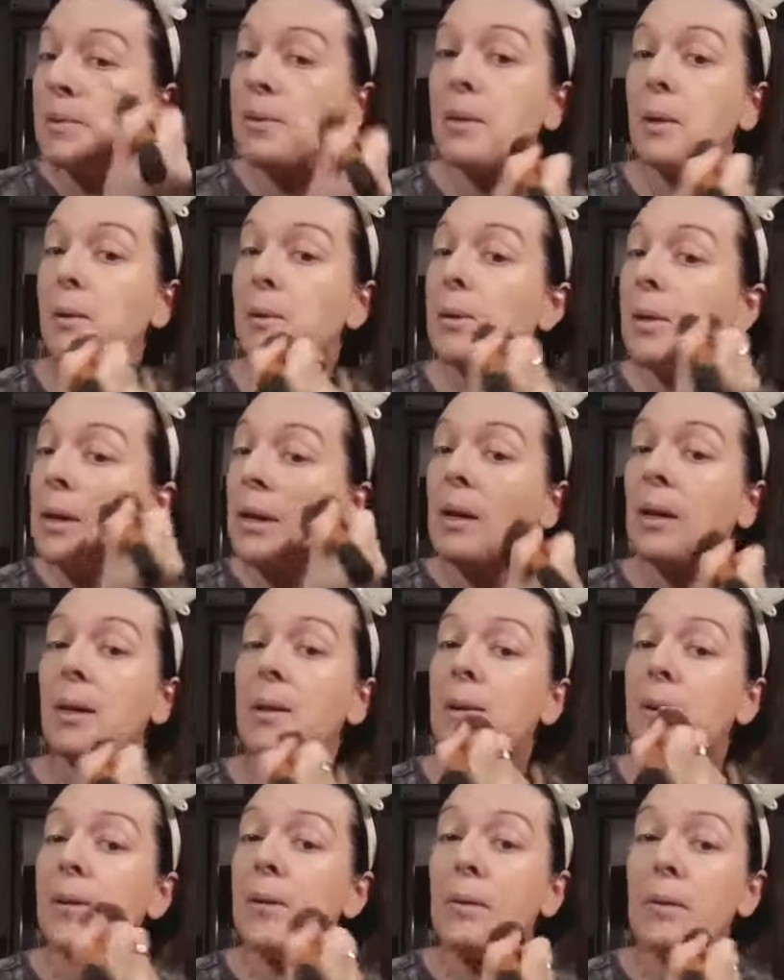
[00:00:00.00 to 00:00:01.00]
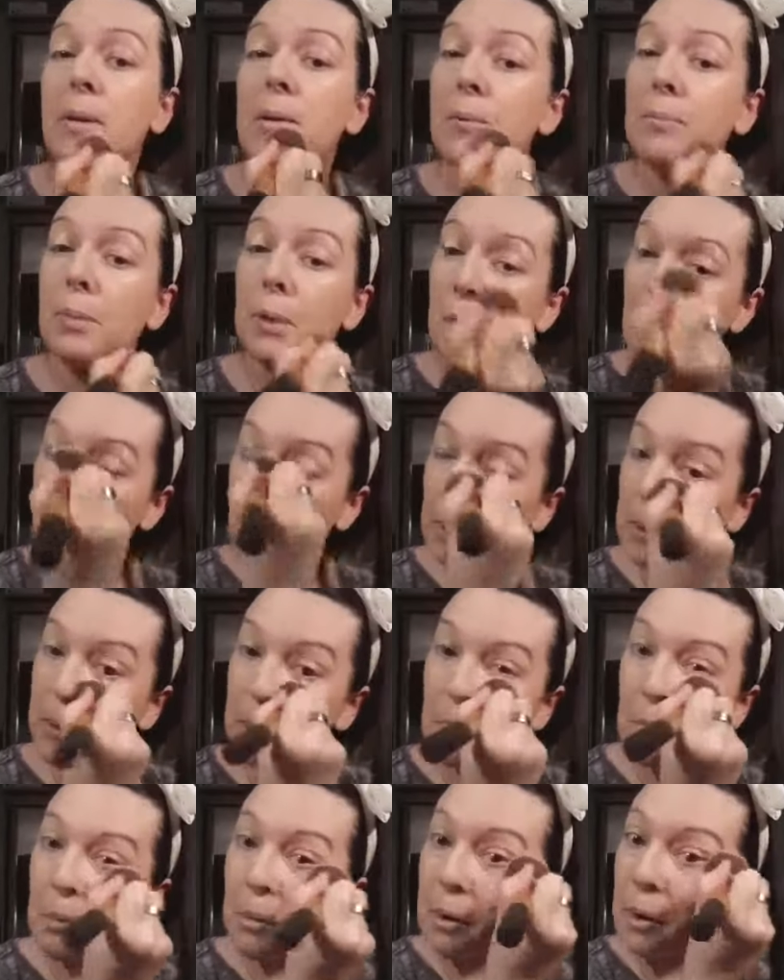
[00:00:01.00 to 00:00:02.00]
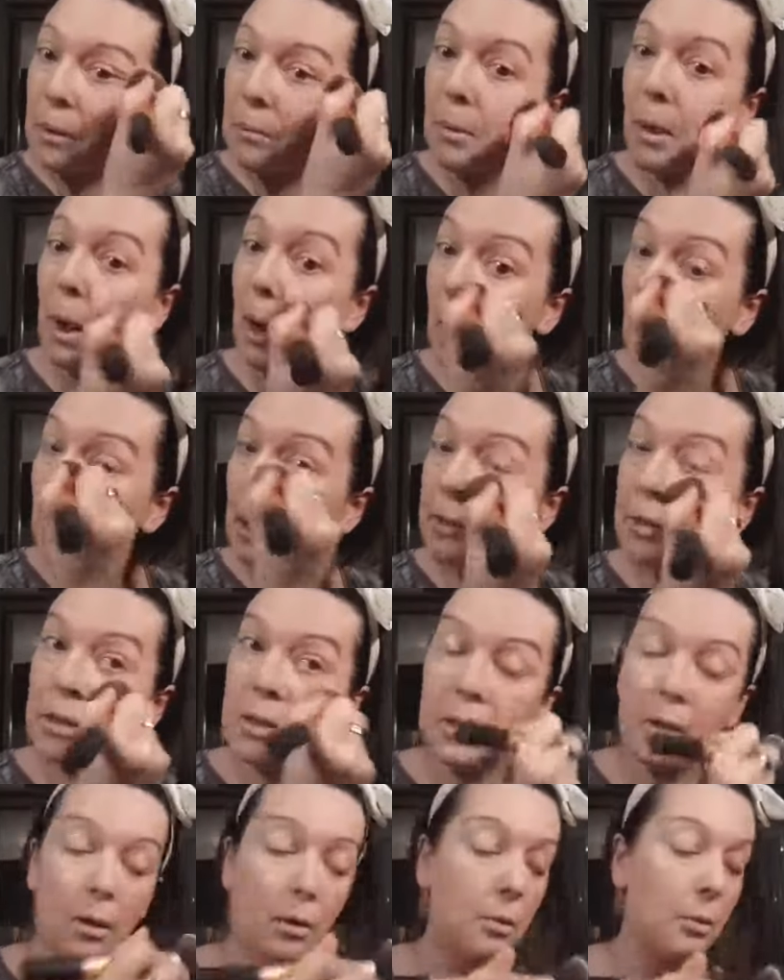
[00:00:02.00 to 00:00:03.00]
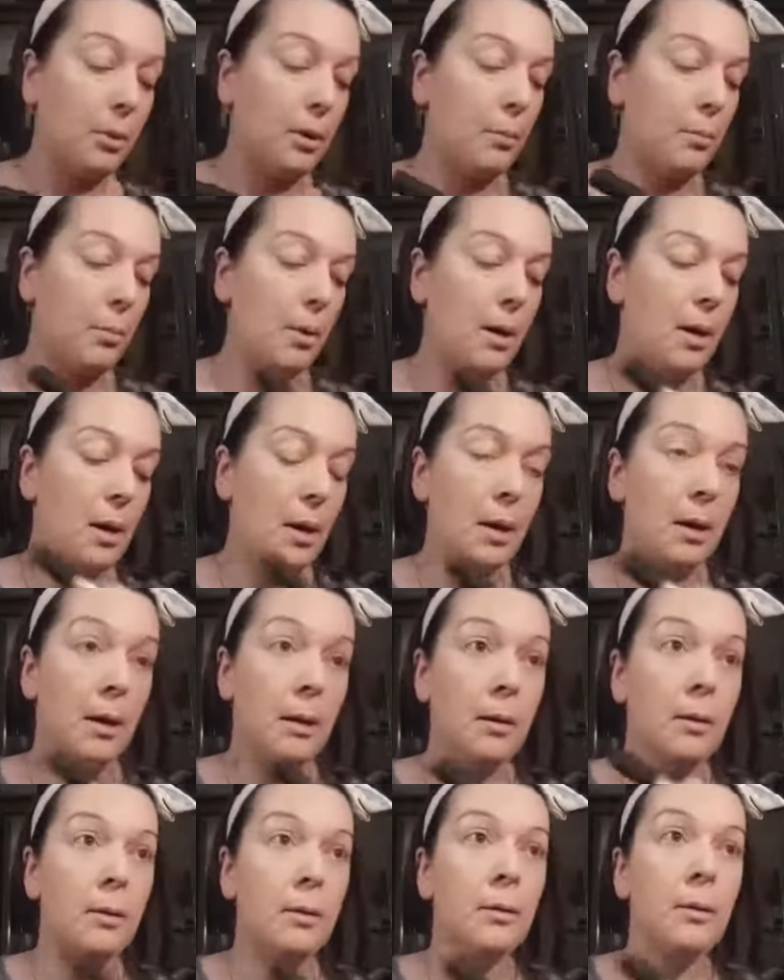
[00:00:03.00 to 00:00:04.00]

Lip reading: So yeah, I always put something in my hair just to hold it back.